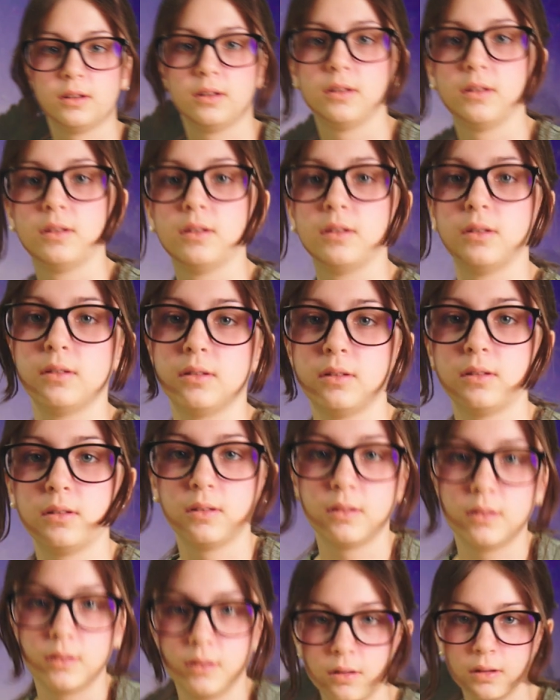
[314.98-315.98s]
Three,
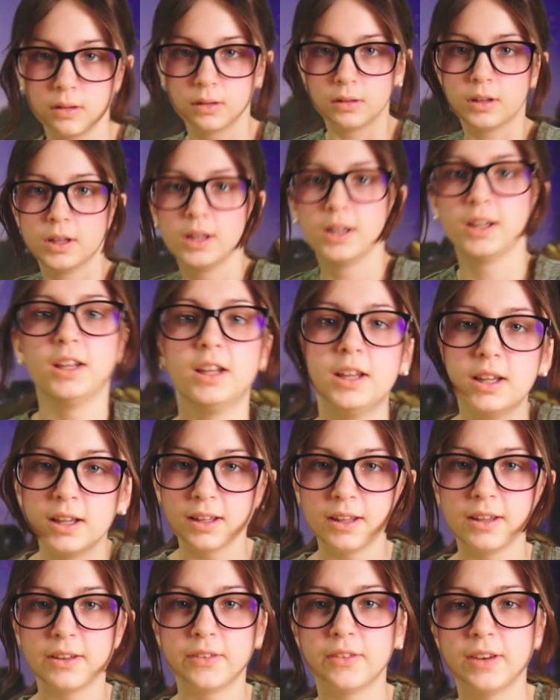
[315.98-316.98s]
two.
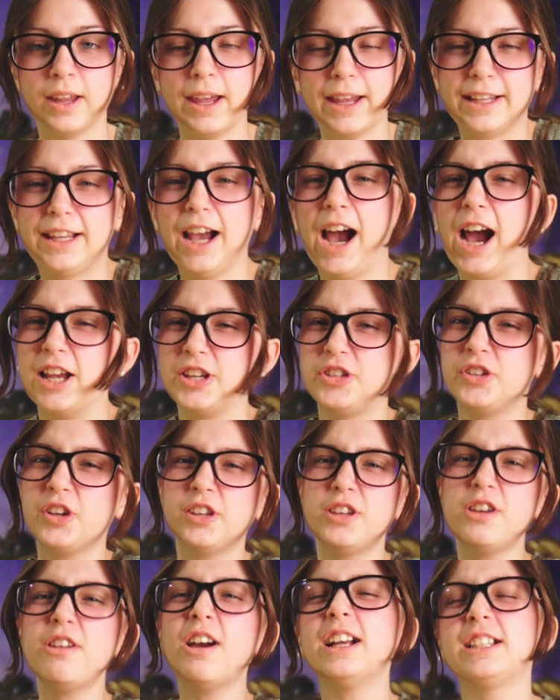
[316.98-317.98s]
And guys, you
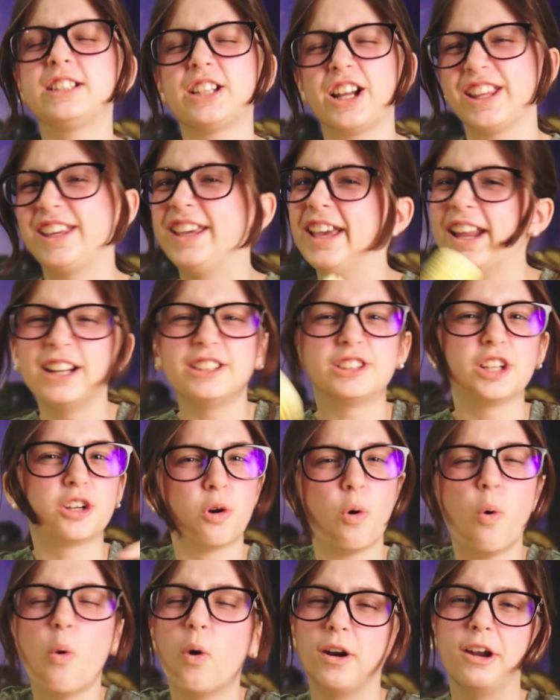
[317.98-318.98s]
guys gotta get into
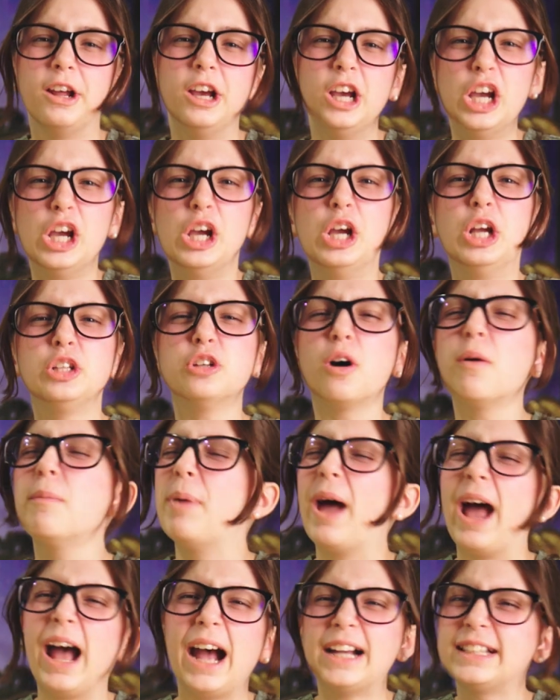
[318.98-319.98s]
corn. Don't
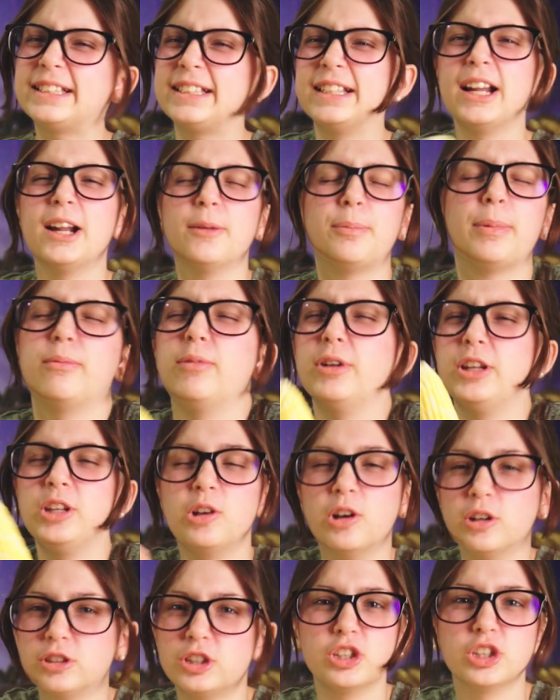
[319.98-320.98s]
pass it up when you
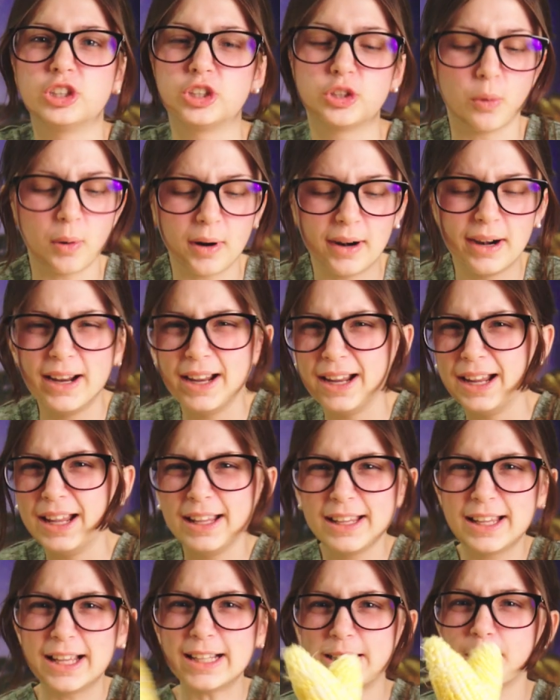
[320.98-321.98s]
go to the store.
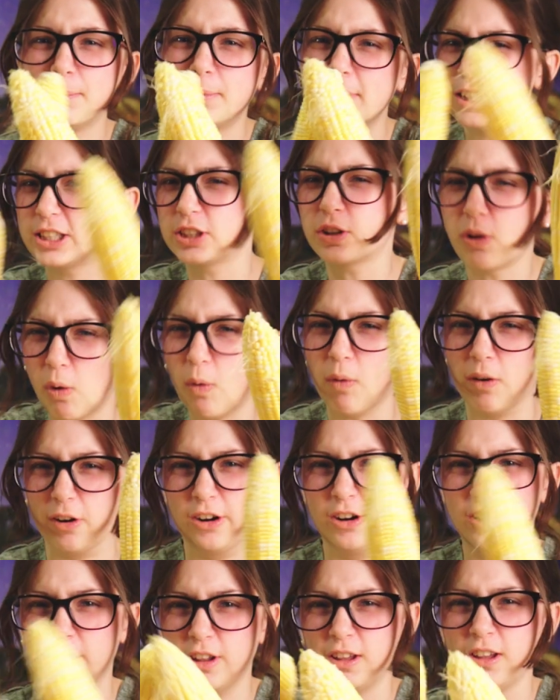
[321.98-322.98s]
Get some of this
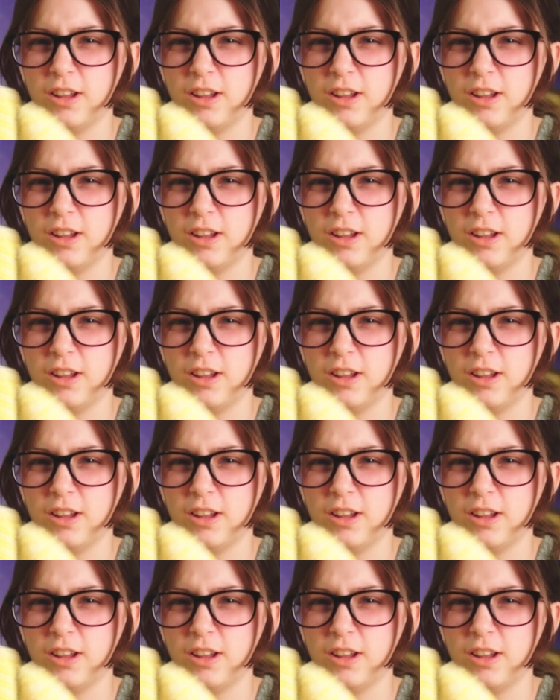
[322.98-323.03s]
corn.